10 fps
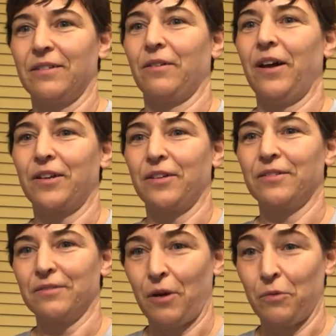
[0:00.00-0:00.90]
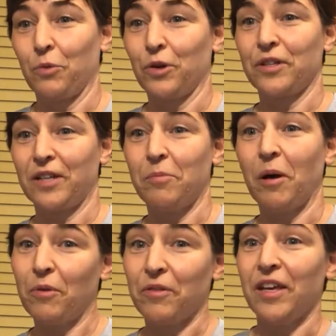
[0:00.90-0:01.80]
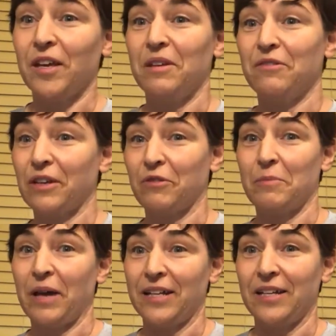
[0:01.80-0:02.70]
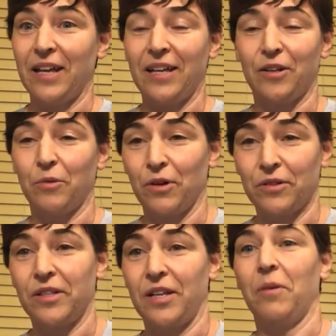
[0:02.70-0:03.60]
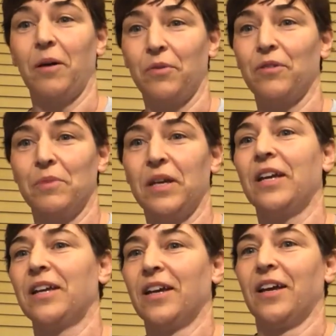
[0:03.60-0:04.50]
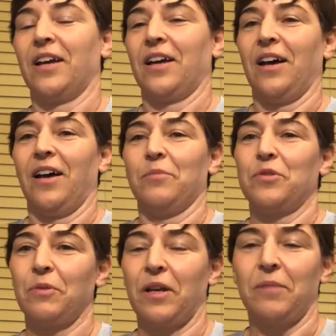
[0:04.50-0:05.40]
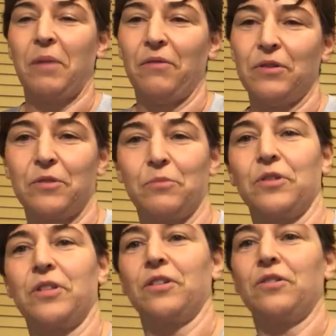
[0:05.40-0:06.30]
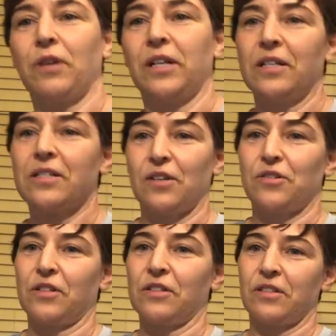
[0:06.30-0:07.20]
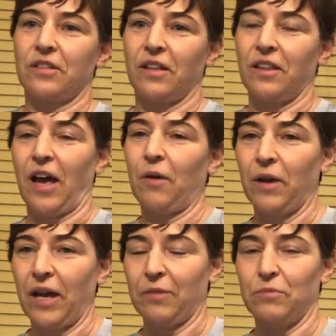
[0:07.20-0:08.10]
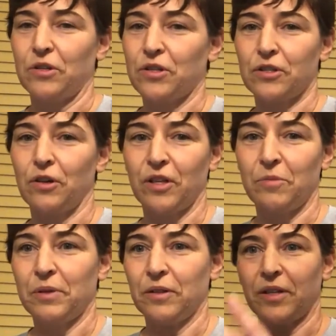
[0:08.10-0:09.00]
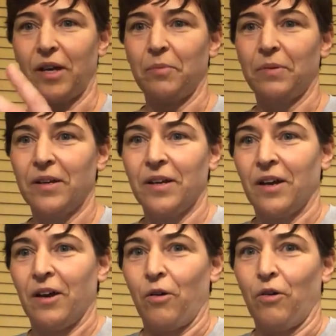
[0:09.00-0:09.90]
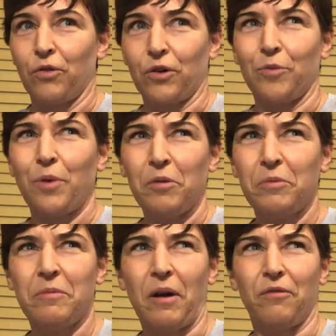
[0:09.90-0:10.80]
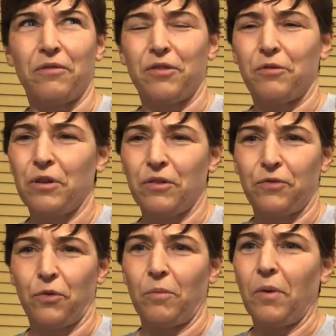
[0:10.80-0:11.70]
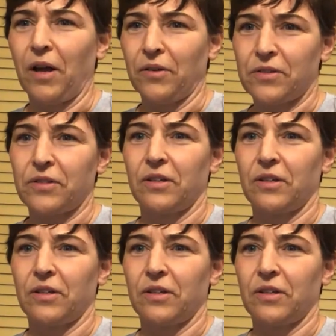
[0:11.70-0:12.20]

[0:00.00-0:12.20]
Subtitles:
I would work to keep up with him. He was having a bad day, he could work to keep up with me. So we ended up having some really good training sessions that way, and we just slowly built up over probably about 3 or 4 months